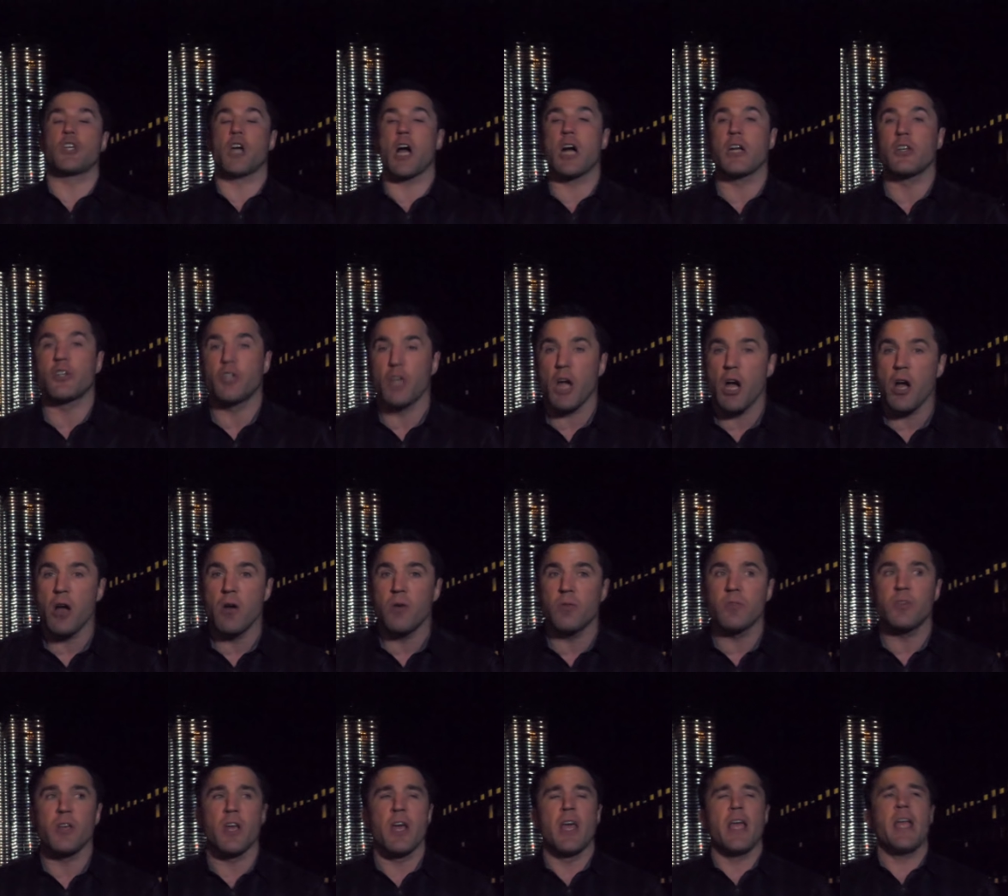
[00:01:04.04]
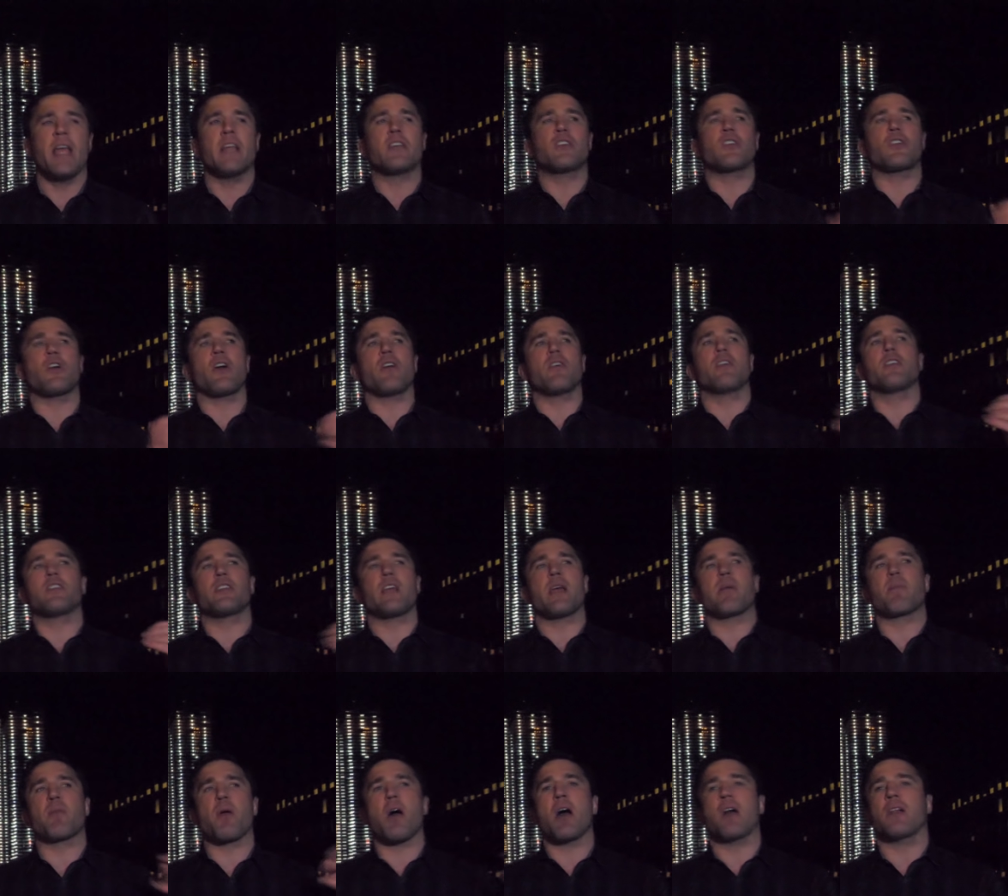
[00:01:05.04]
Jon Jones is starting to
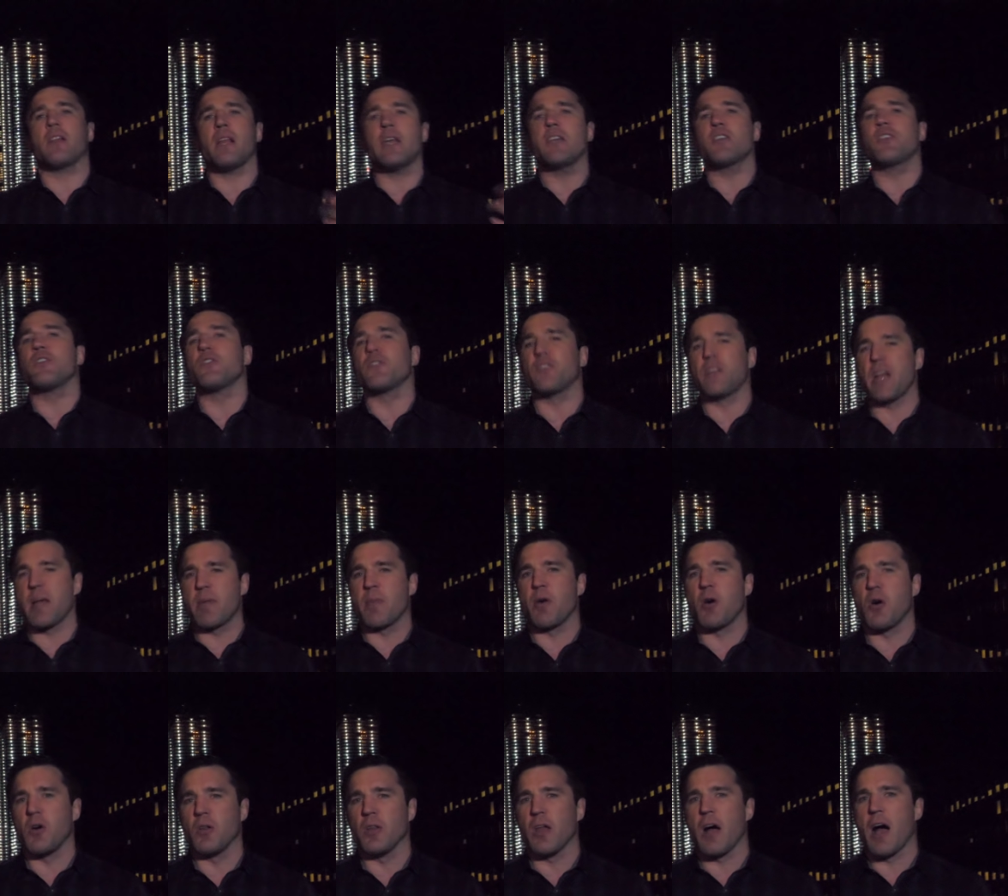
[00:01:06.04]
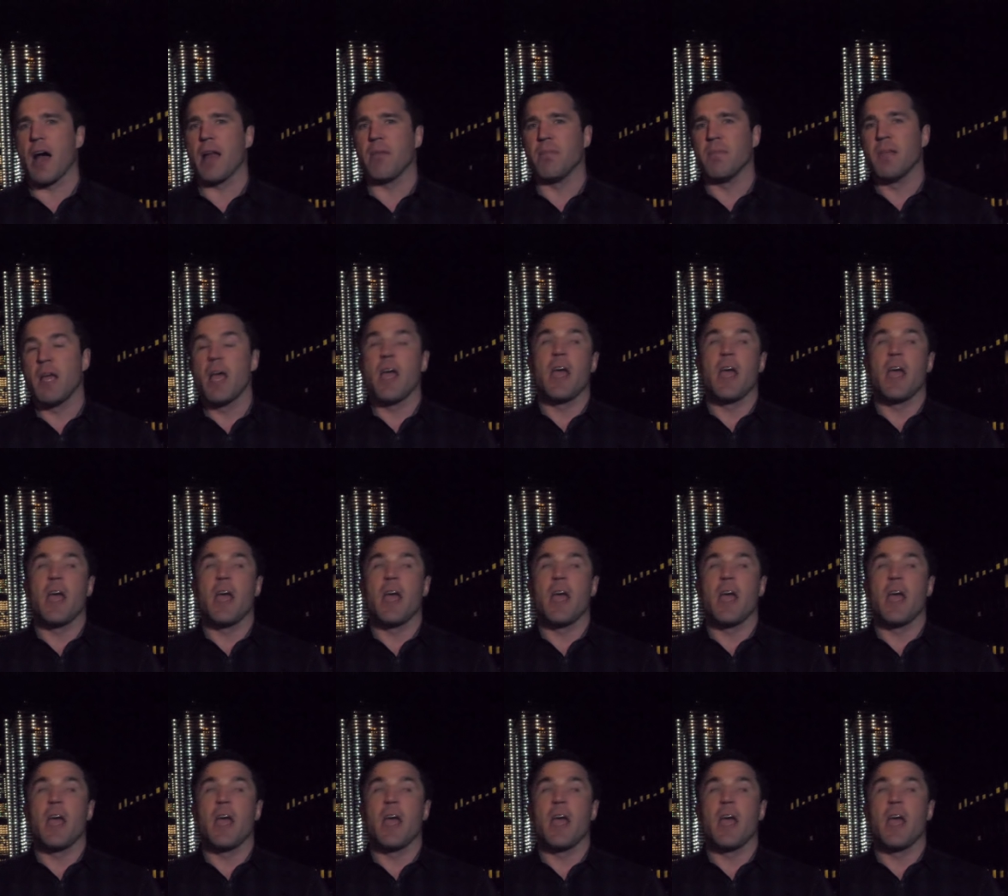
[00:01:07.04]
say Brock Lesnar's name a whole lot.